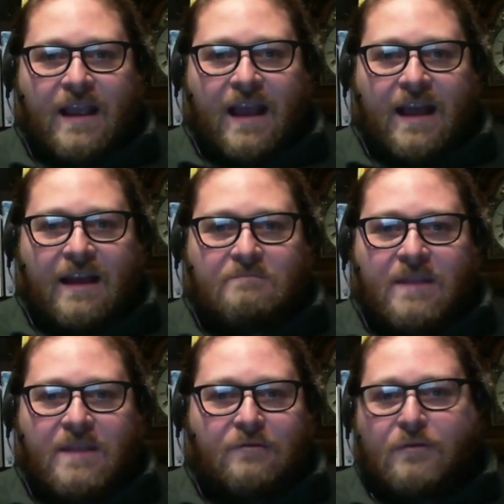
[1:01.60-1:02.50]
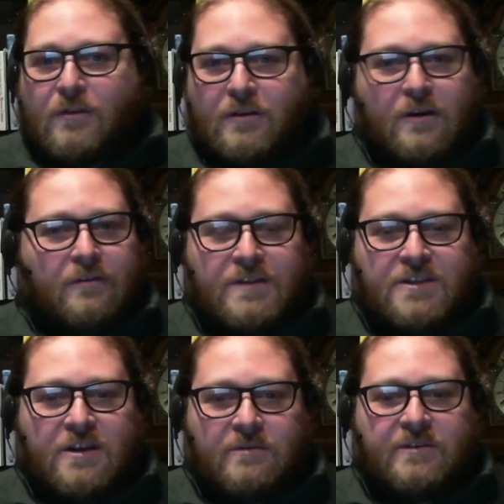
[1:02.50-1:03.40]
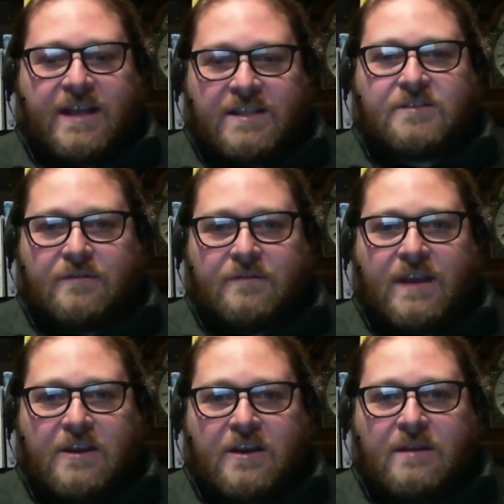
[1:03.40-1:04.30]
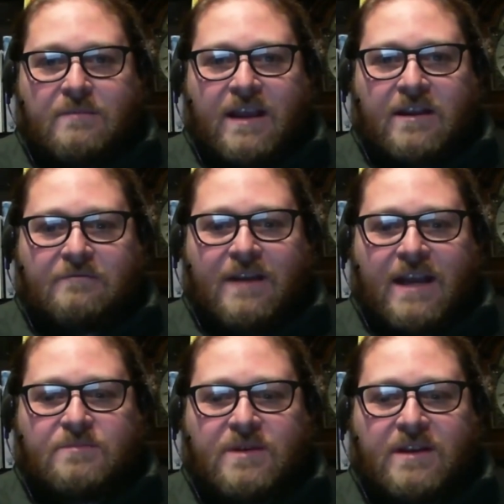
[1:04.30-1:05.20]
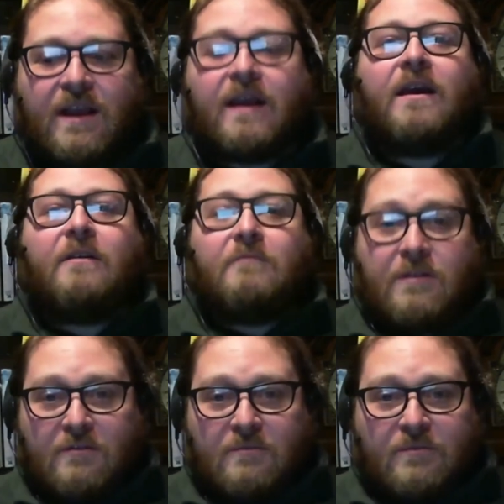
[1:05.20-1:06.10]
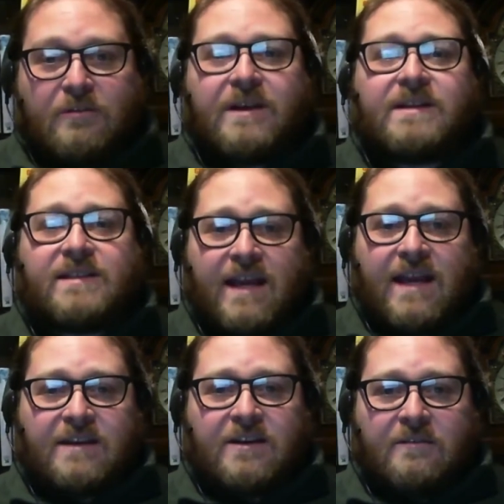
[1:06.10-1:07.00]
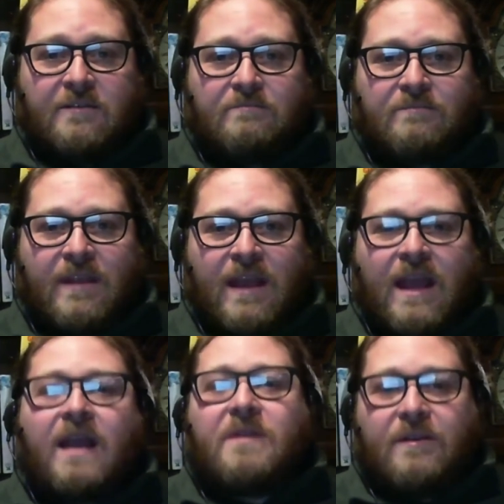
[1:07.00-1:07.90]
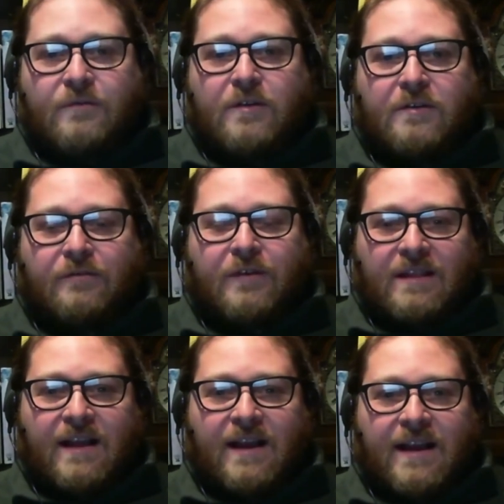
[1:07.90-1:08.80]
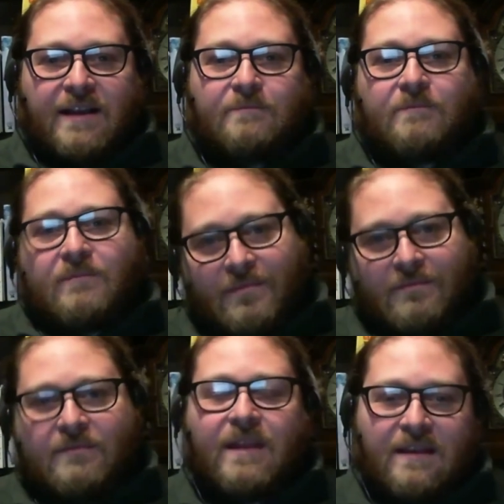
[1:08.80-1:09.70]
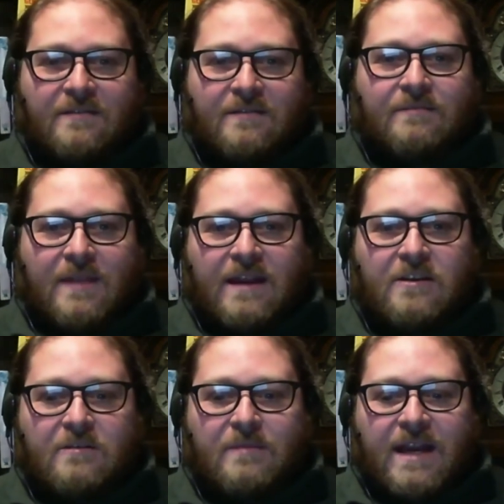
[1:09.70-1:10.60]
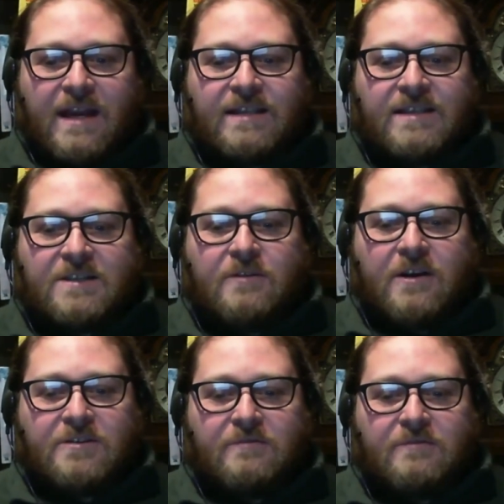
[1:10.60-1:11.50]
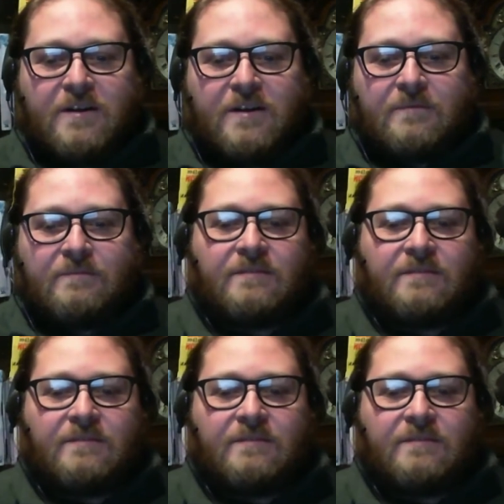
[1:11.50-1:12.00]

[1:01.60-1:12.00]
Um, if you've got an office job or that sort of thing, you can make an arrangement with your employer to stay at home. But if you're frontline, then you may need to still go to work.